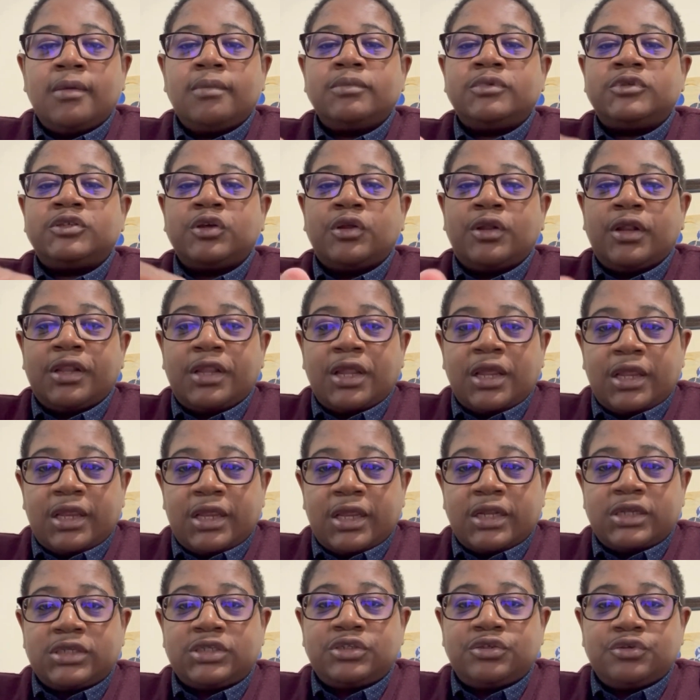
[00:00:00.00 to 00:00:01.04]
so that they
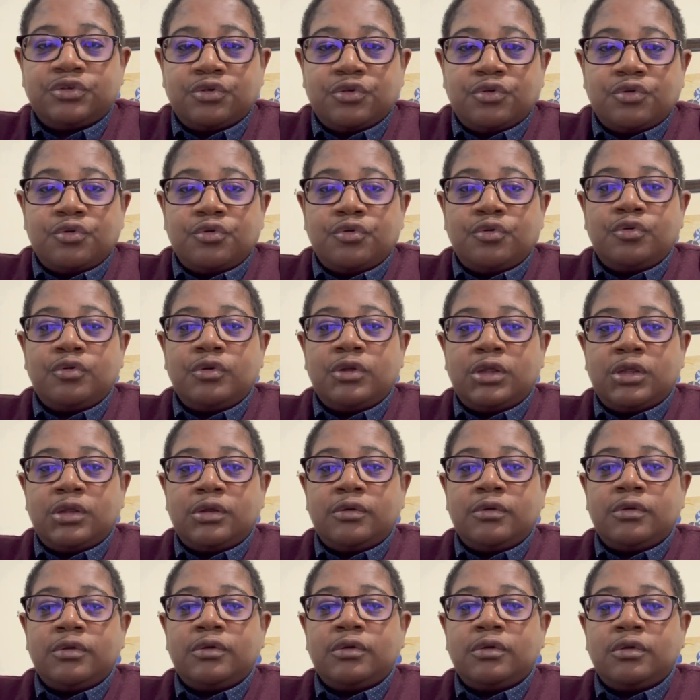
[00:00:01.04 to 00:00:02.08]
get to
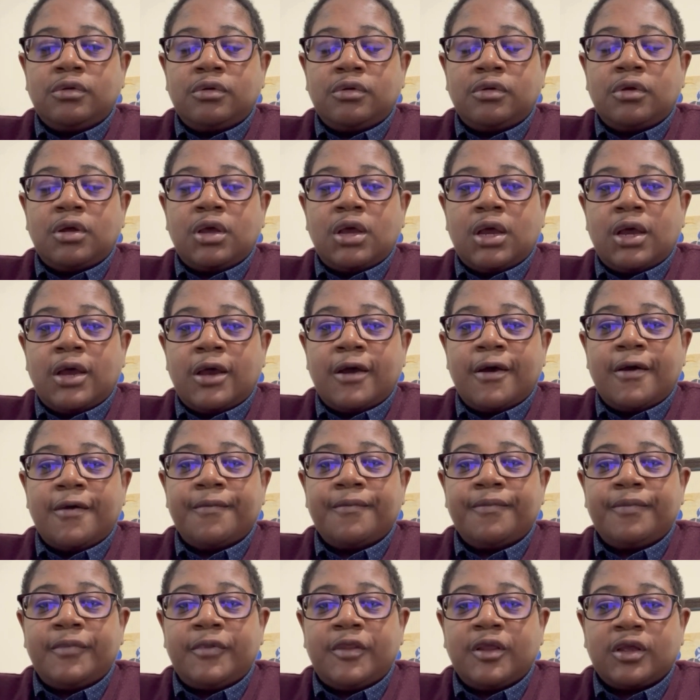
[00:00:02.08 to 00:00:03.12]

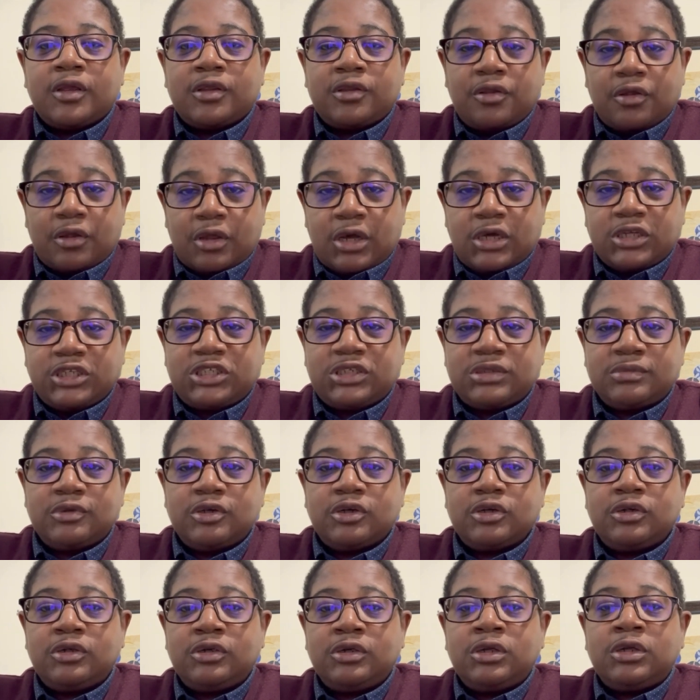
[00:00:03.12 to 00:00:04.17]
the
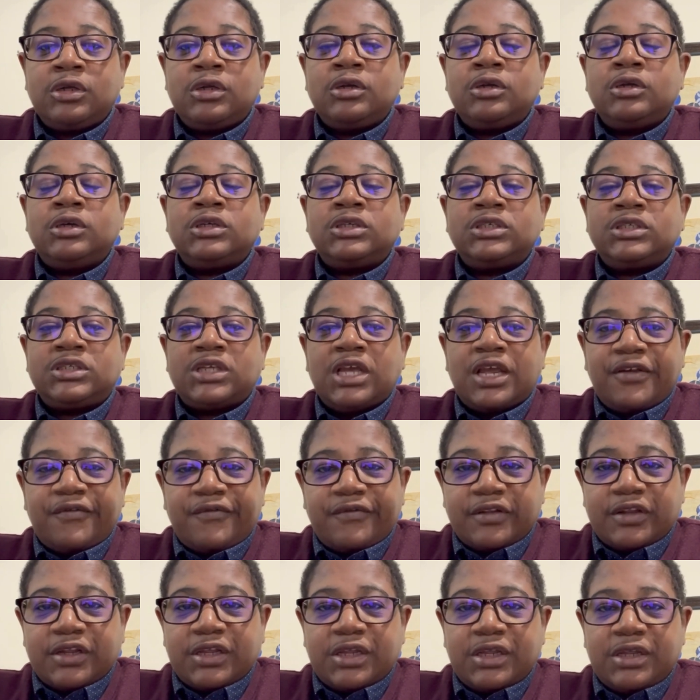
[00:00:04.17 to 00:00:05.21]
customer
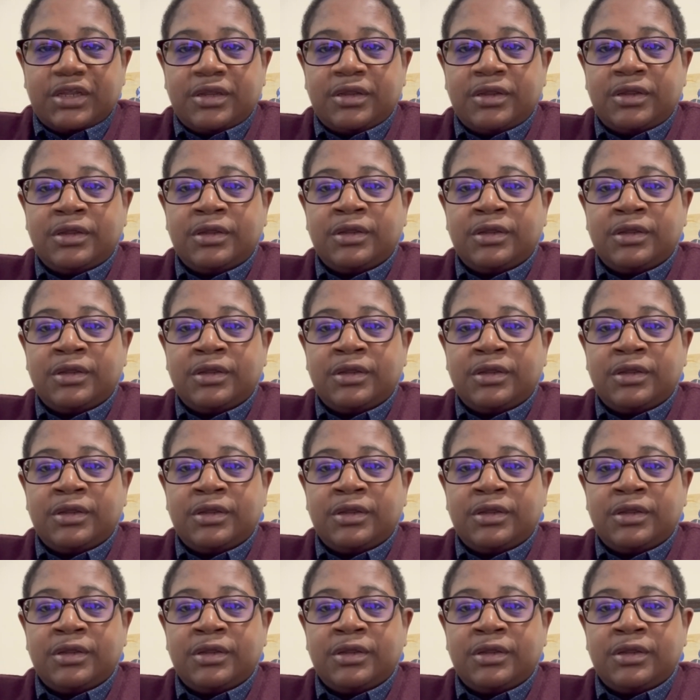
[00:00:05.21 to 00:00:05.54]
safely